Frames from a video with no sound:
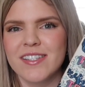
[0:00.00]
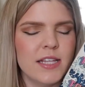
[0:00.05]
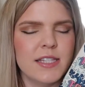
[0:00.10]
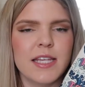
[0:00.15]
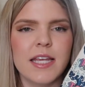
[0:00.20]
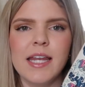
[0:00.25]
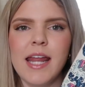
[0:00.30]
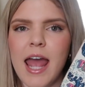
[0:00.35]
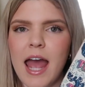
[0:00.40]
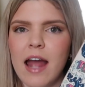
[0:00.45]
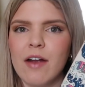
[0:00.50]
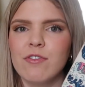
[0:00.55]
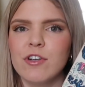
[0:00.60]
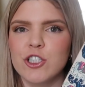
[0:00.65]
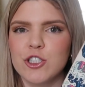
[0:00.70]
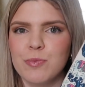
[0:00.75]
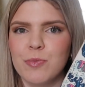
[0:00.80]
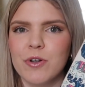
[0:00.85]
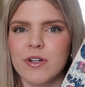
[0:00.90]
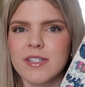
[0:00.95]
It's an
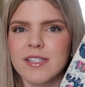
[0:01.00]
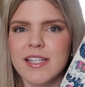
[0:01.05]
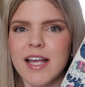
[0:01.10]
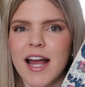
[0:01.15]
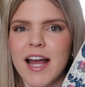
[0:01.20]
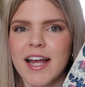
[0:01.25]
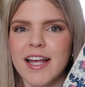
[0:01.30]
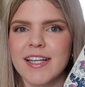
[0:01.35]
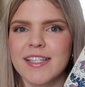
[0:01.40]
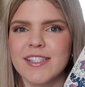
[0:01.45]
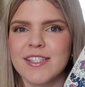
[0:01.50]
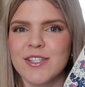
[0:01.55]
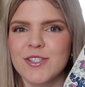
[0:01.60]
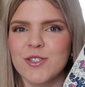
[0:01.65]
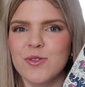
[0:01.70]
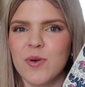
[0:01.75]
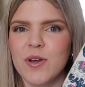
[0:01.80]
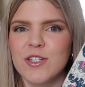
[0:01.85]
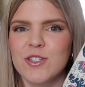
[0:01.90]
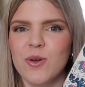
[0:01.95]
average book size,
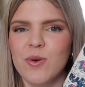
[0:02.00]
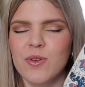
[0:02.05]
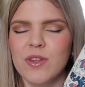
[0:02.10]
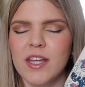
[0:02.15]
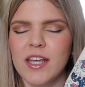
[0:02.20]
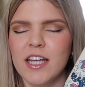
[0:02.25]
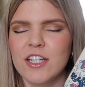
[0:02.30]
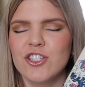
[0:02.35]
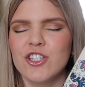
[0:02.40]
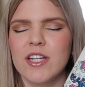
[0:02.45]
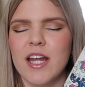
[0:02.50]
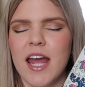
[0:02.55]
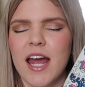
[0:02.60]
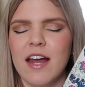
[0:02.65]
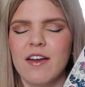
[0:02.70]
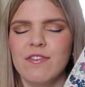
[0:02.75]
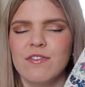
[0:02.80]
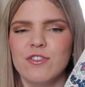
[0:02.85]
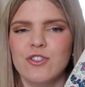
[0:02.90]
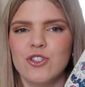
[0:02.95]
so I don't think I should
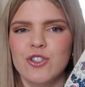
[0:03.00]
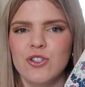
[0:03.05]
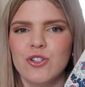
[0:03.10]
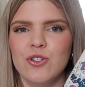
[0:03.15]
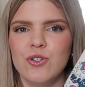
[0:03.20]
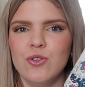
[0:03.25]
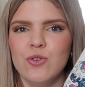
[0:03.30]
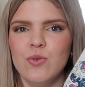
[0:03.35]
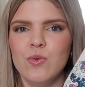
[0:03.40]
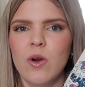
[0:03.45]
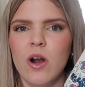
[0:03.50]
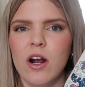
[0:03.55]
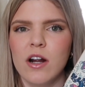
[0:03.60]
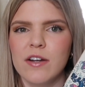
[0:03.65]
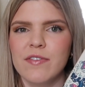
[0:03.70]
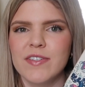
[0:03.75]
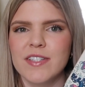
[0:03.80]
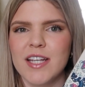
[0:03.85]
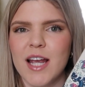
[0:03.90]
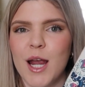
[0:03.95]
have too
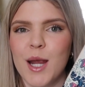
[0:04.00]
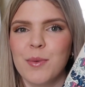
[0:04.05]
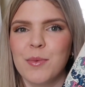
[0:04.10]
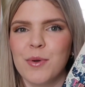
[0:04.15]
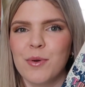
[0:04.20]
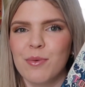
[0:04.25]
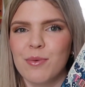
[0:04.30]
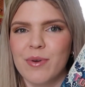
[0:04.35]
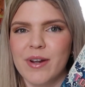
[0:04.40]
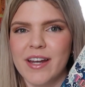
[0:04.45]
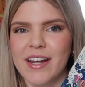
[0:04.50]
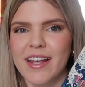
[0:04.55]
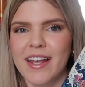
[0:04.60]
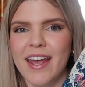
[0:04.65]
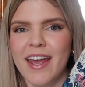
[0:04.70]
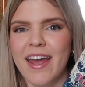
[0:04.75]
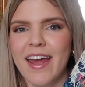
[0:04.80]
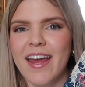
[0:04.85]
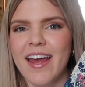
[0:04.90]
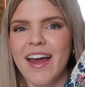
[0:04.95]
hard of a time reading
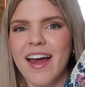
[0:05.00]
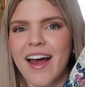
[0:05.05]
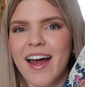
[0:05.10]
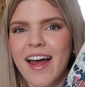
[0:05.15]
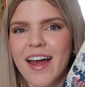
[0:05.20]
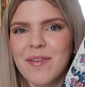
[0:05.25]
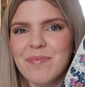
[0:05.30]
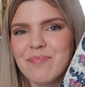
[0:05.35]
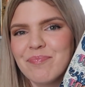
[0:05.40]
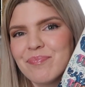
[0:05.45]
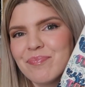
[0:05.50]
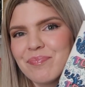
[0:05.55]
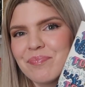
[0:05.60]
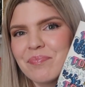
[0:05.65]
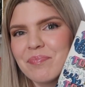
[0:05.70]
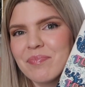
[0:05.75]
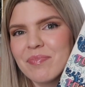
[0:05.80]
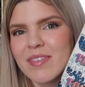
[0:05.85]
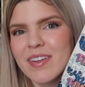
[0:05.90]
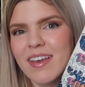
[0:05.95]
it.
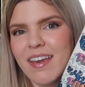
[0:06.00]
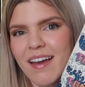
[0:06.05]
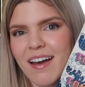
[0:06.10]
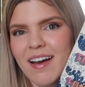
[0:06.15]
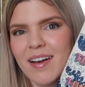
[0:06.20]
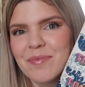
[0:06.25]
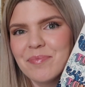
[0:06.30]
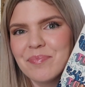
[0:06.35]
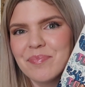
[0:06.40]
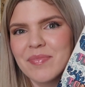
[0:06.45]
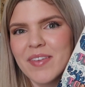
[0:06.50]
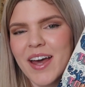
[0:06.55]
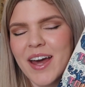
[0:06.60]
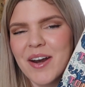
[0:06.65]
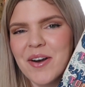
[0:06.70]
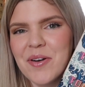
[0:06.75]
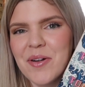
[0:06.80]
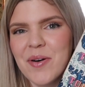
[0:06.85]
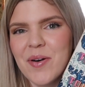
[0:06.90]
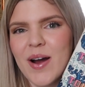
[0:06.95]
Yeah, I
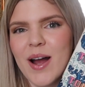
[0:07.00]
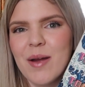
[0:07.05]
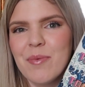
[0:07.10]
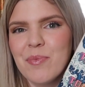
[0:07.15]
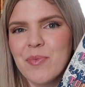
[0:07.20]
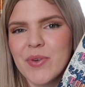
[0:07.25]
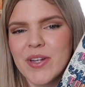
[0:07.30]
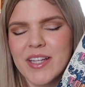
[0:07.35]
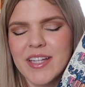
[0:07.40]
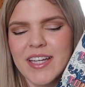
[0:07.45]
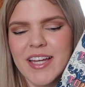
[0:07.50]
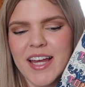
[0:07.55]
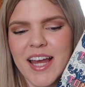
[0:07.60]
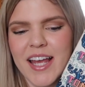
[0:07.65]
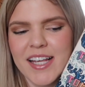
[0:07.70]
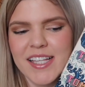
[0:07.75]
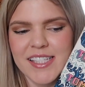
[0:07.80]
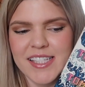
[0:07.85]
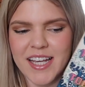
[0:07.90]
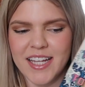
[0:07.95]
don't know. I'm really
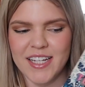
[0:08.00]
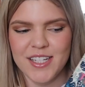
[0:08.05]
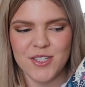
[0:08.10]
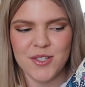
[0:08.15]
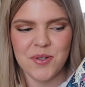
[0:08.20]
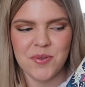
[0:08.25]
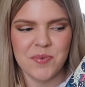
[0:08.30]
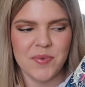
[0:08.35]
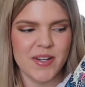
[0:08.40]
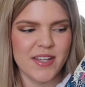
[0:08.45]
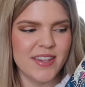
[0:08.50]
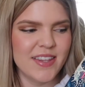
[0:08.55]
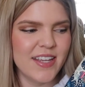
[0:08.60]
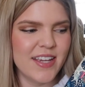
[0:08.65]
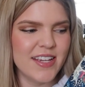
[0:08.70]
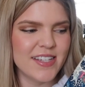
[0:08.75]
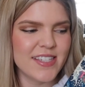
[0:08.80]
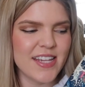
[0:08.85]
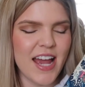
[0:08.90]
excited to read this.